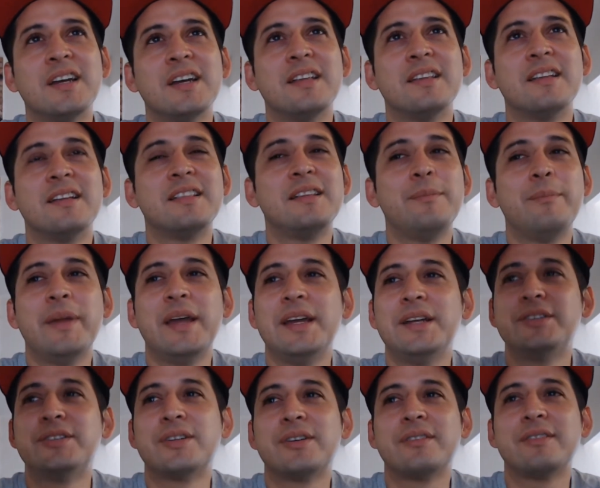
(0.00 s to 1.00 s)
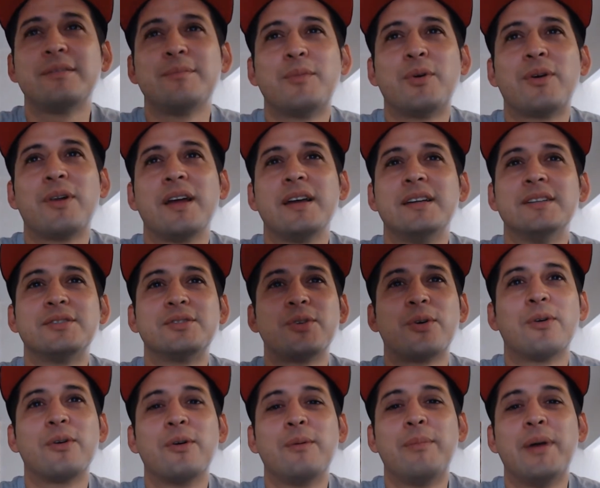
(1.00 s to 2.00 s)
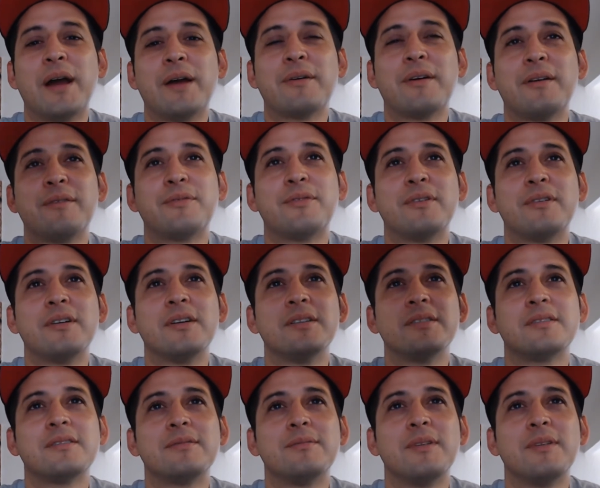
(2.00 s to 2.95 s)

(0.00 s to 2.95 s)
Nothing major, more like historical background for us.